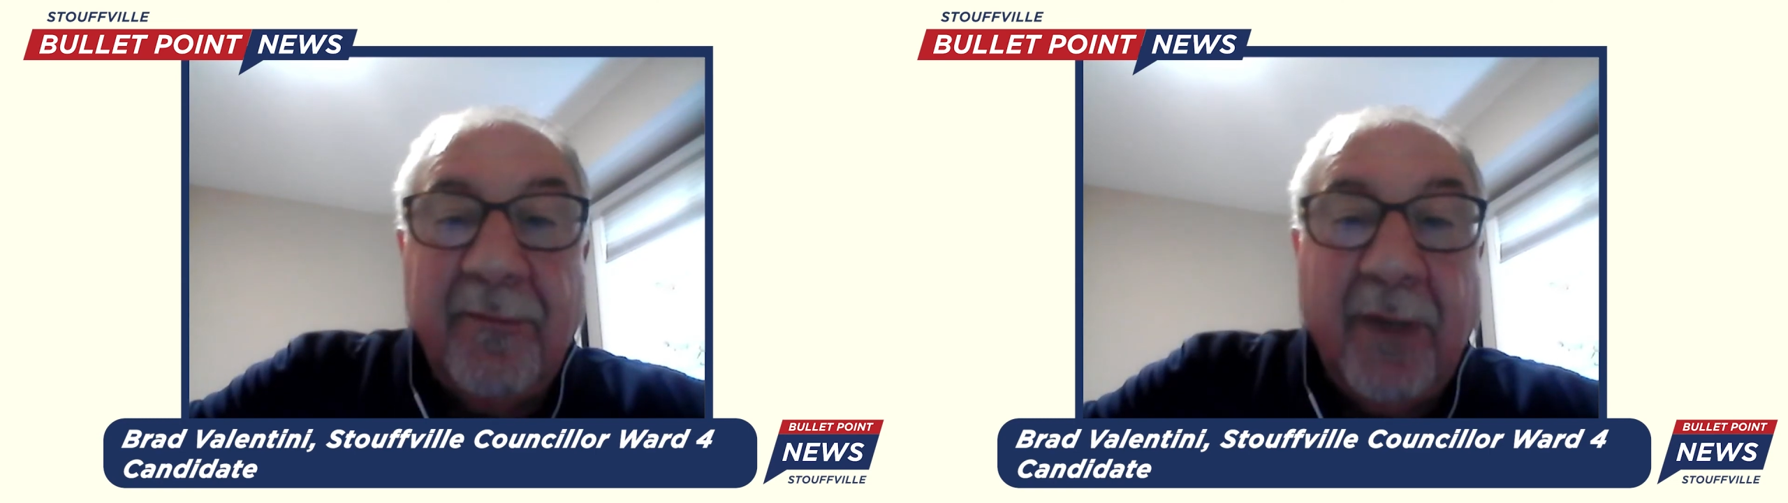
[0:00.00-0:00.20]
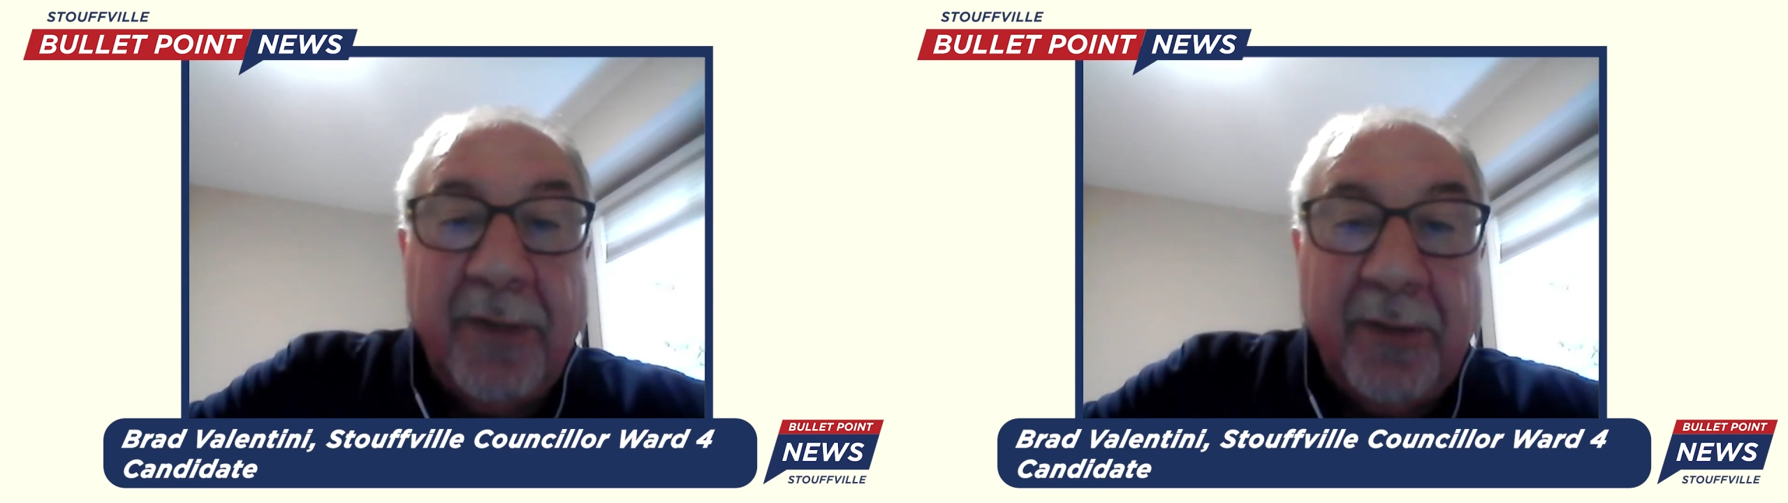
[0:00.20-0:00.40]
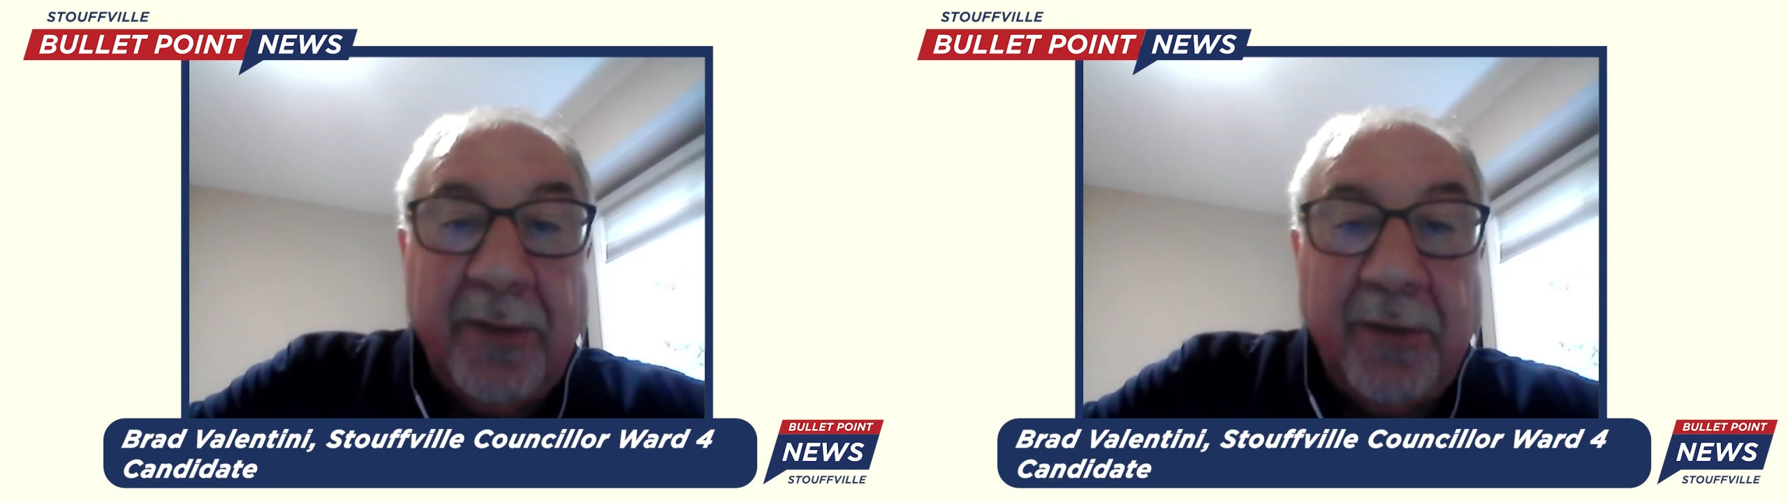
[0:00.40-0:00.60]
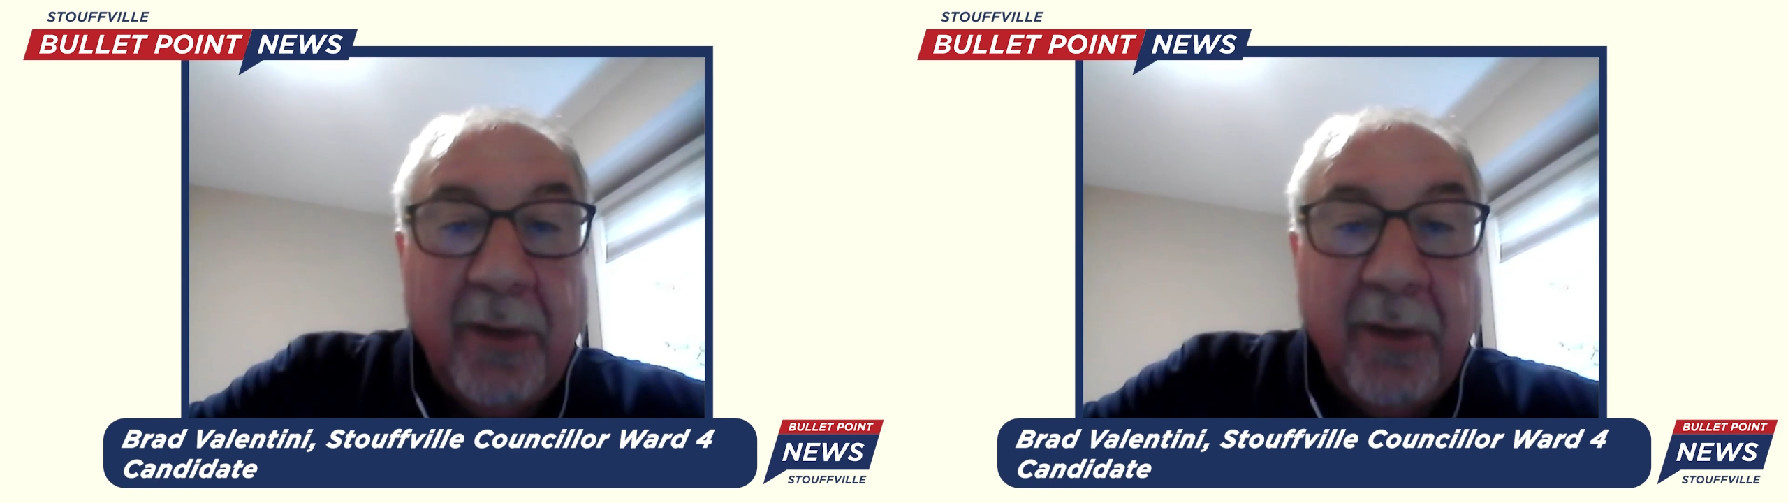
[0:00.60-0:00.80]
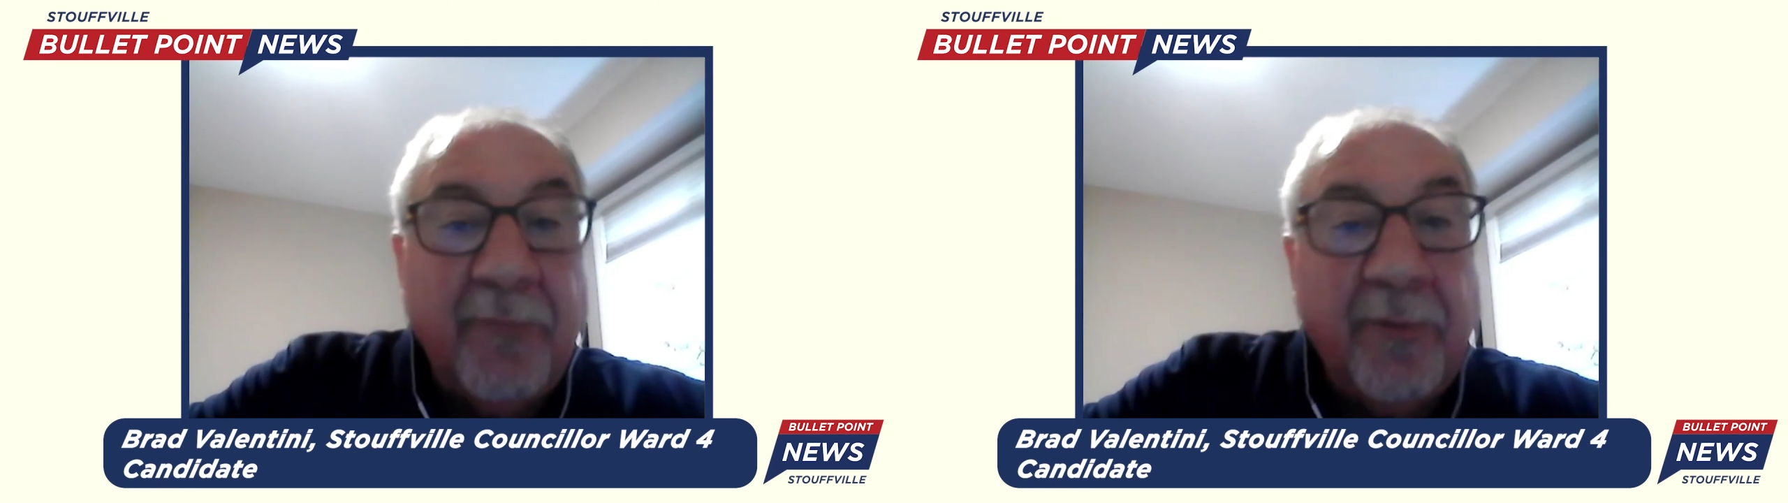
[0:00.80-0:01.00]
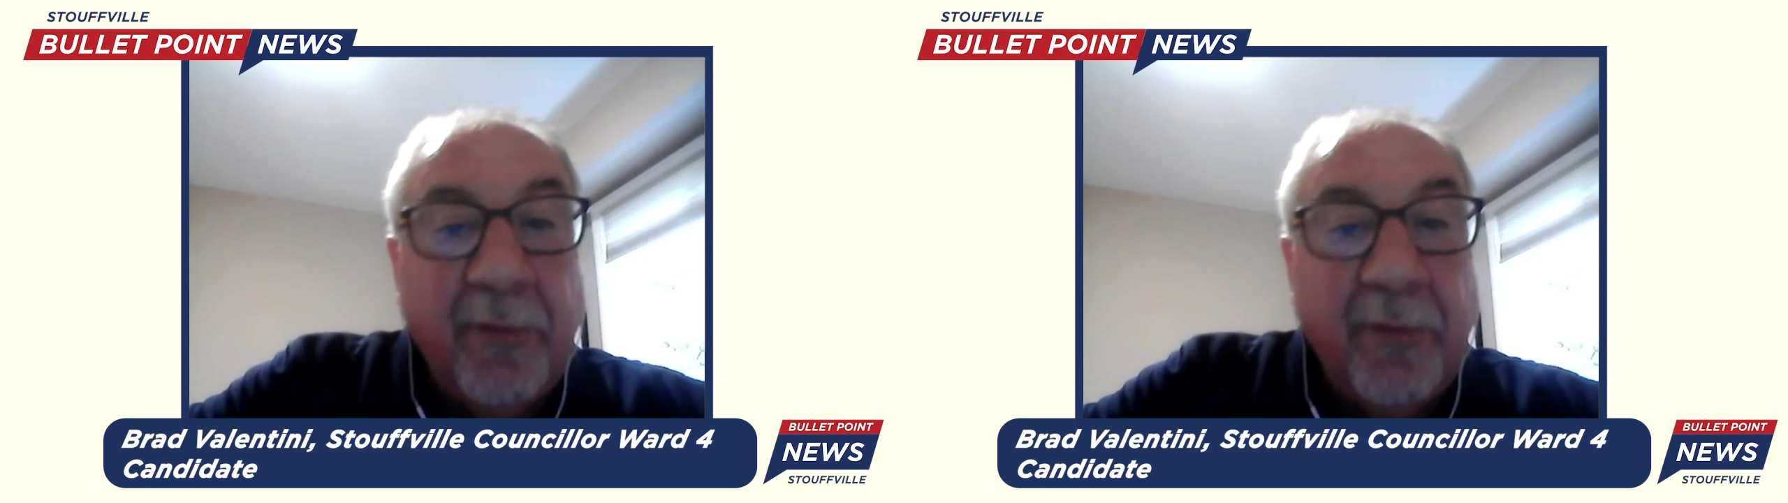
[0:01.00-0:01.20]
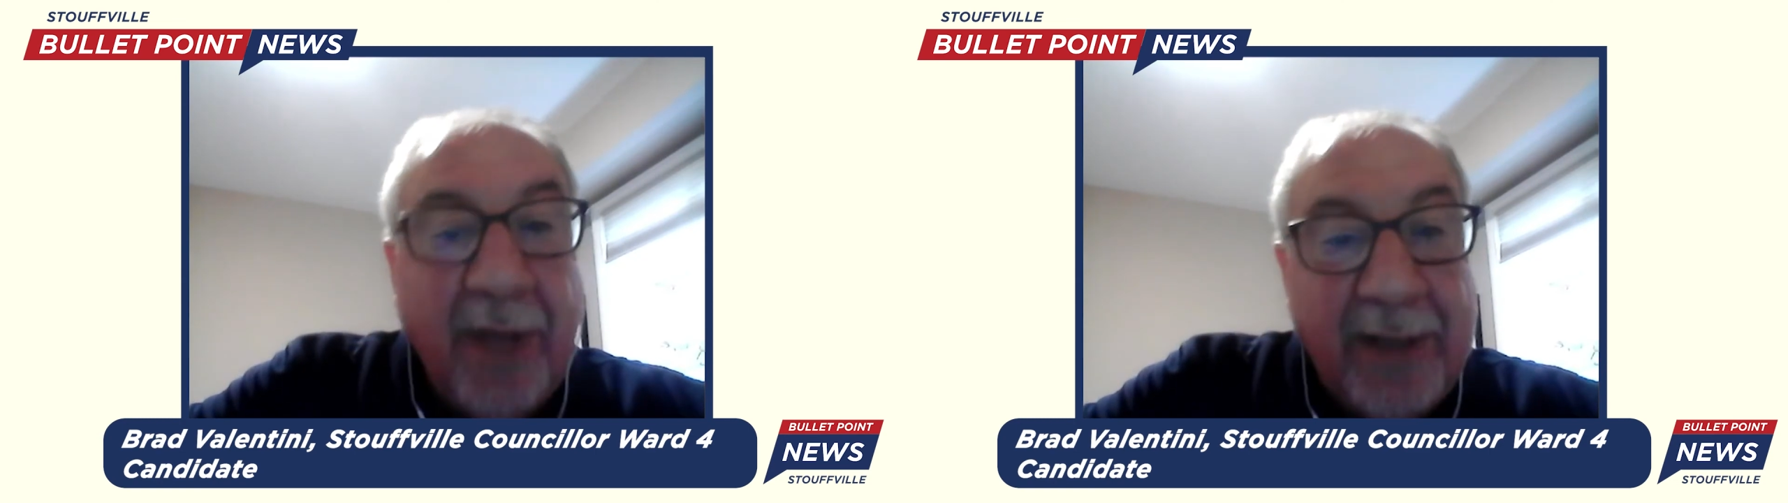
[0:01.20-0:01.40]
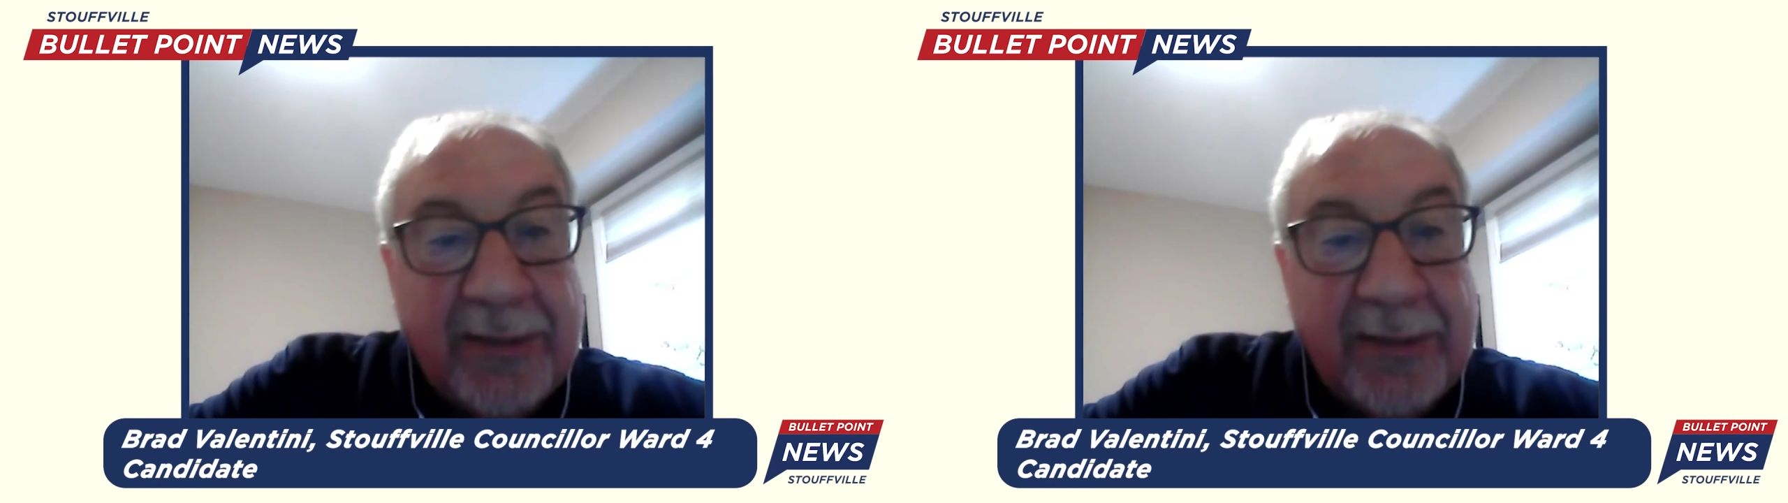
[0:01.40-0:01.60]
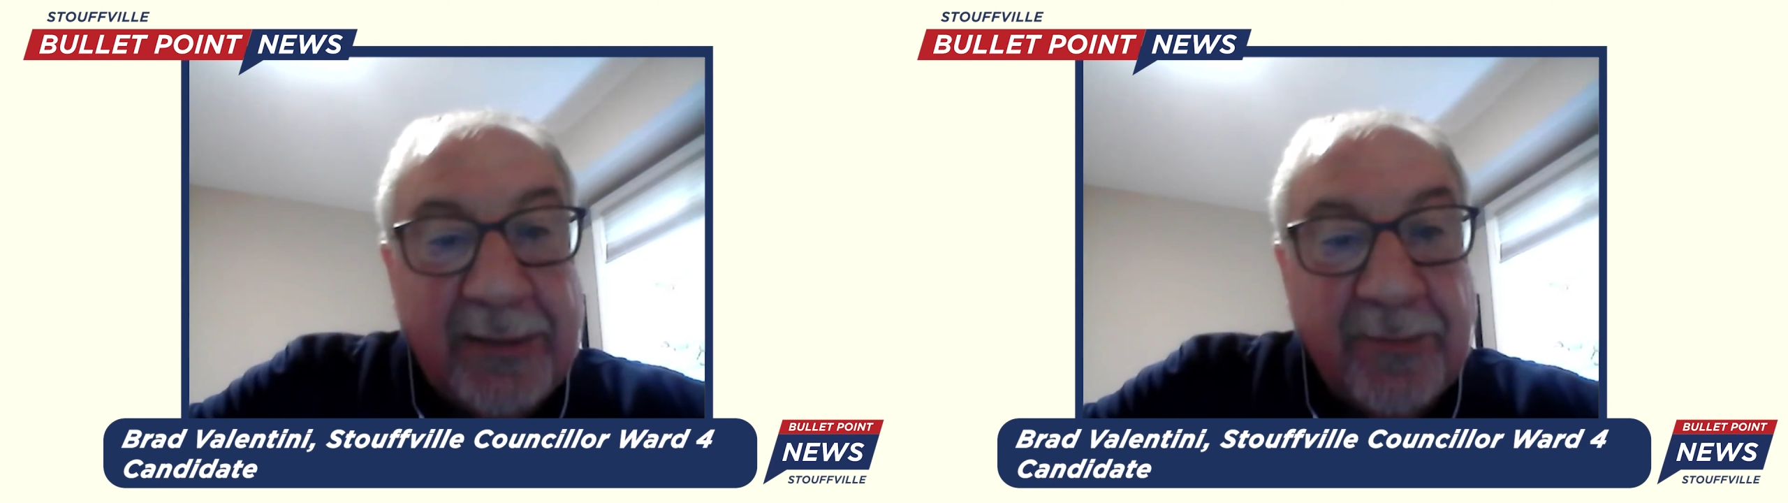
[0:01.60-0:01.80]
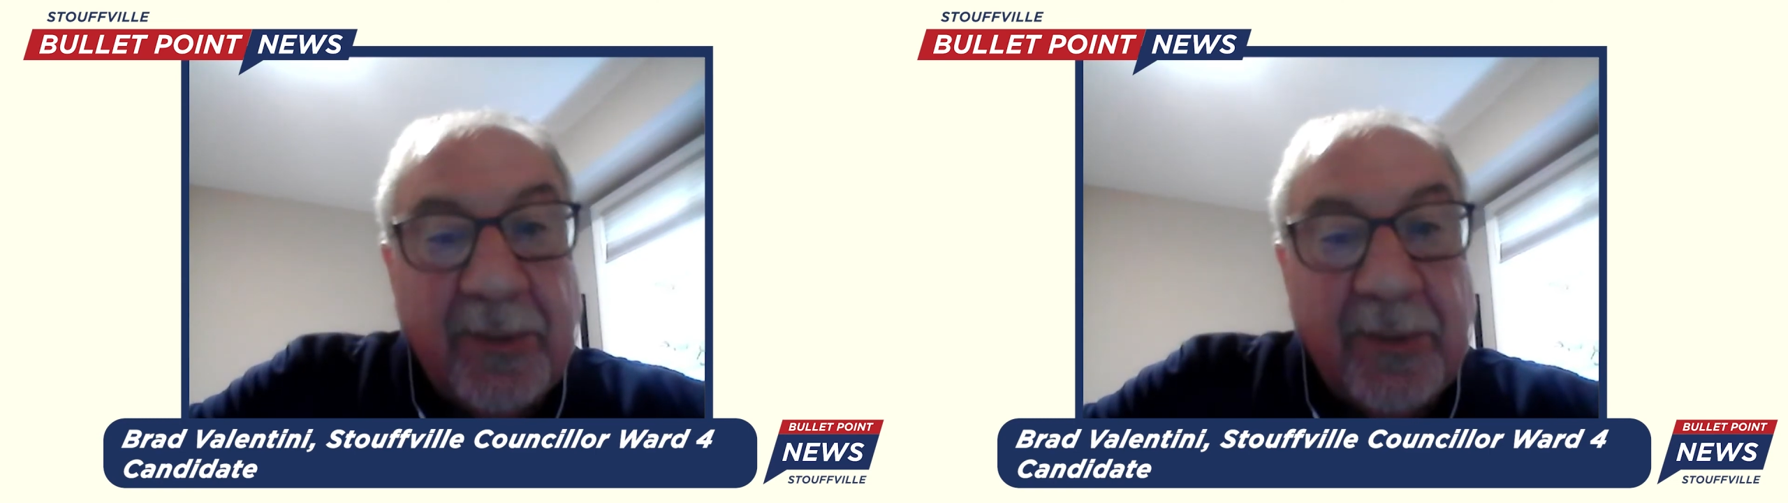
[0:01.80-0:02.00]
volunteer club for
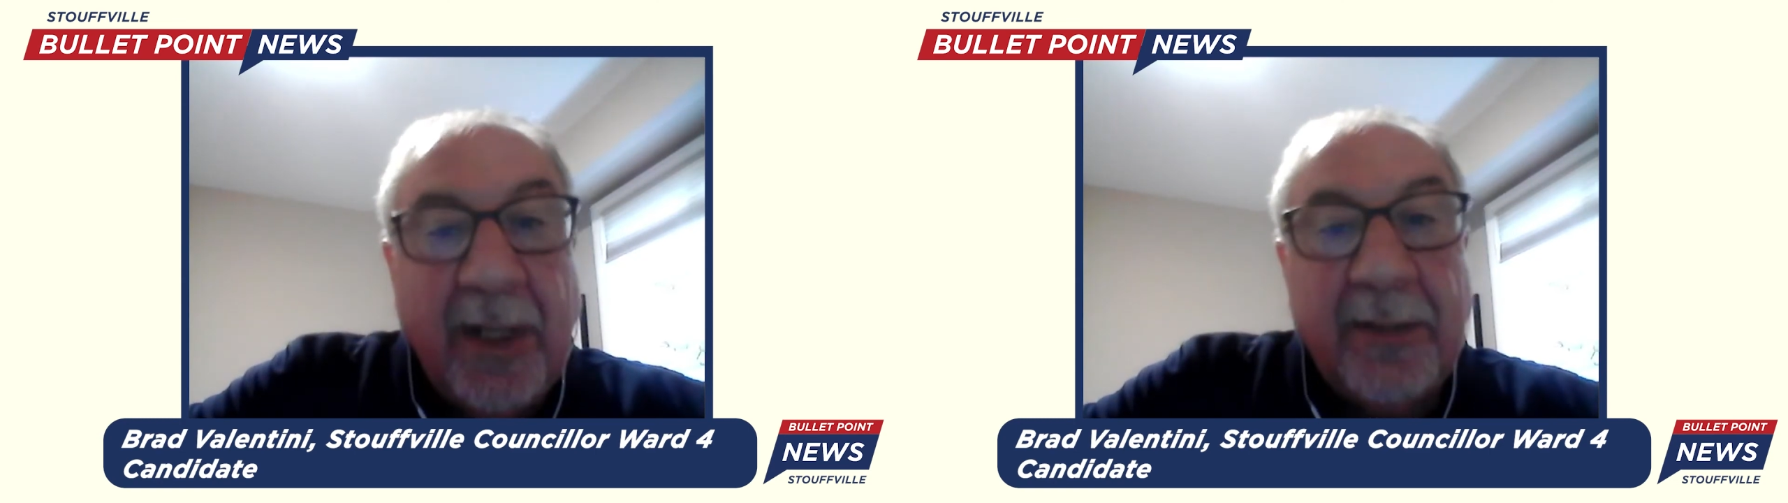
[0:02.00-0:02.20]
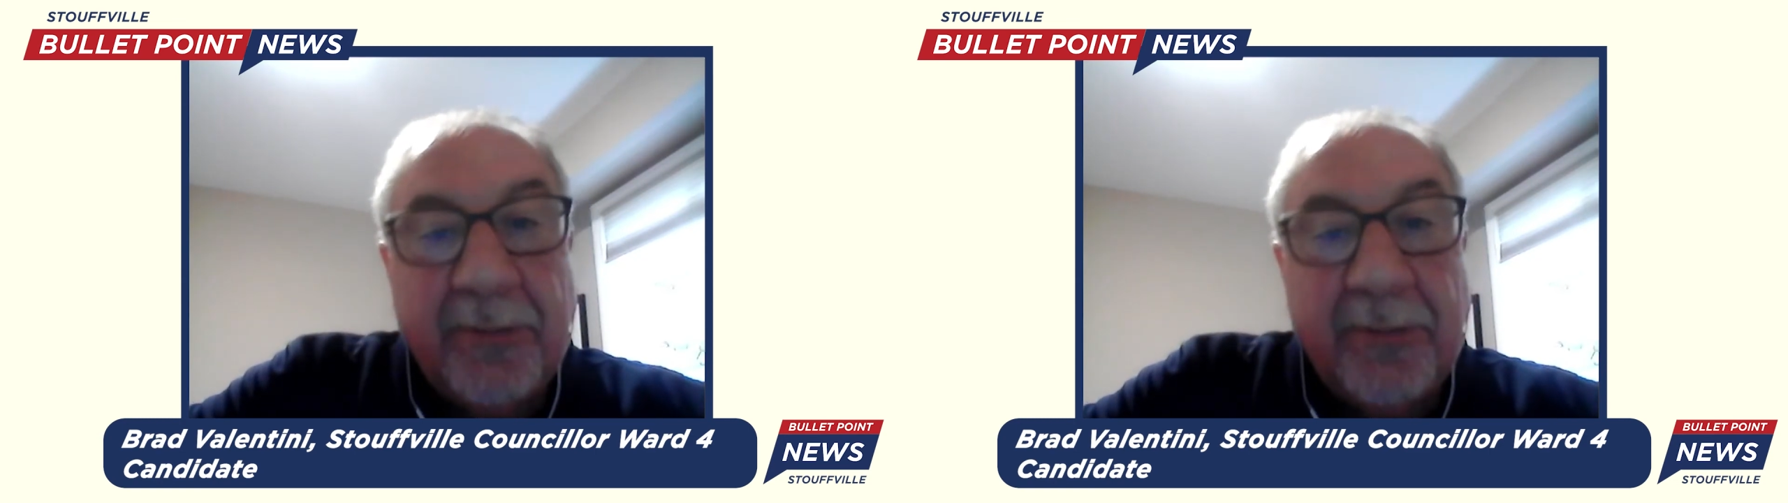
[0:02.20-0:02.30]
Lions. I